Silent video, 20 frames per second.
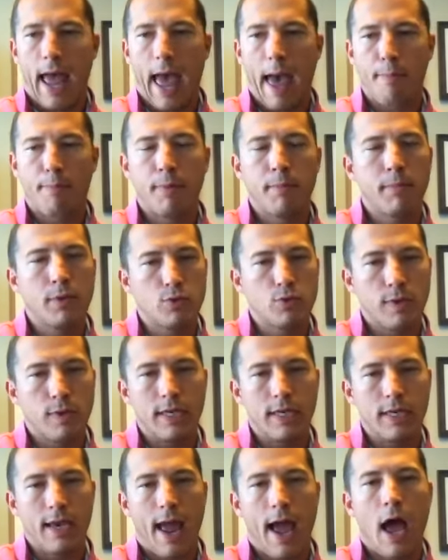happen
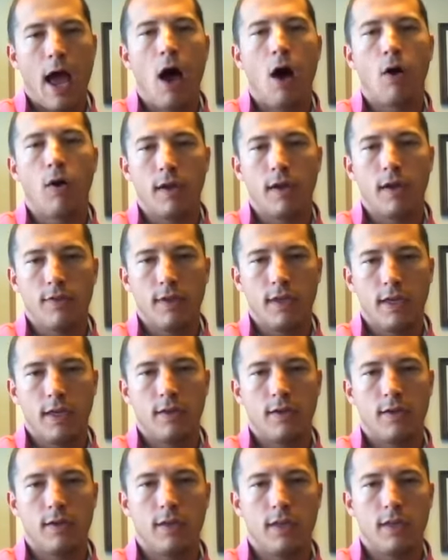between now and the
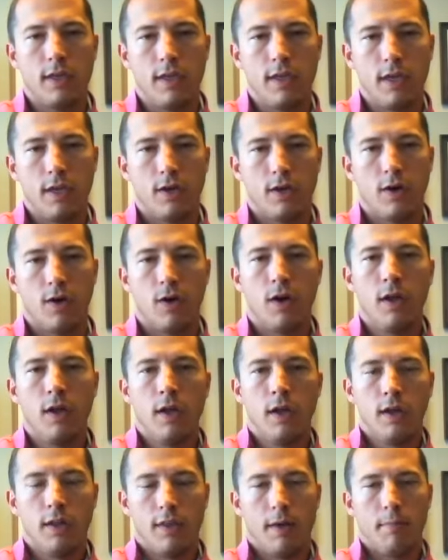end of the year
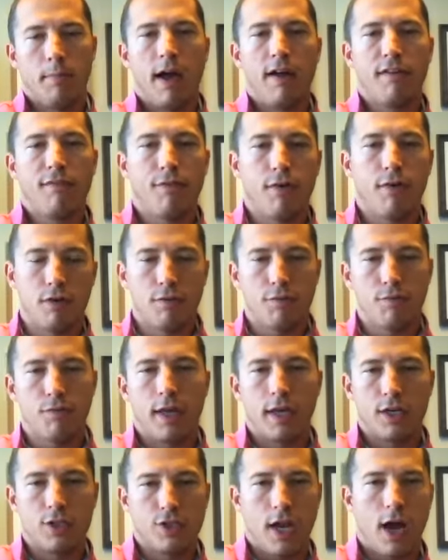that might further
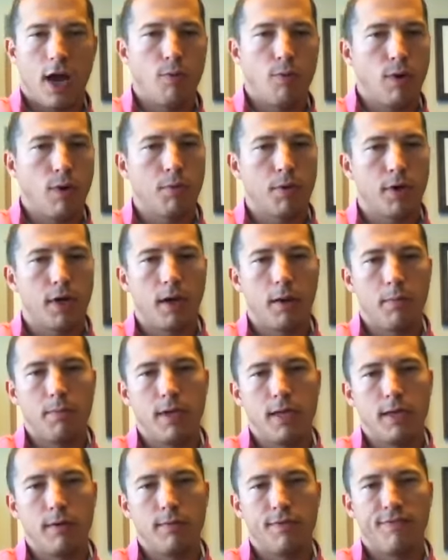flesh out where we're going to
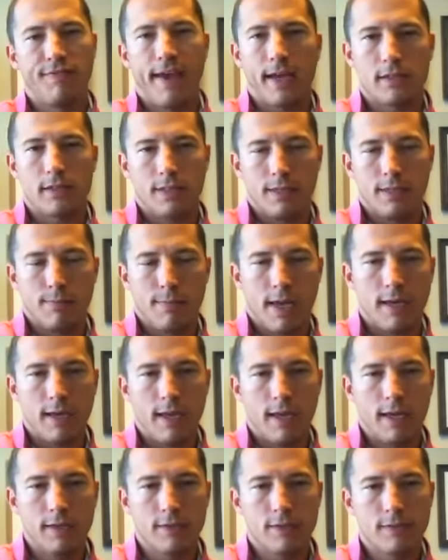be with vaccine
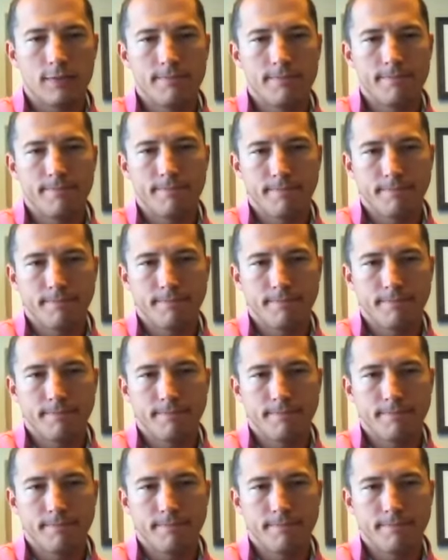mandates.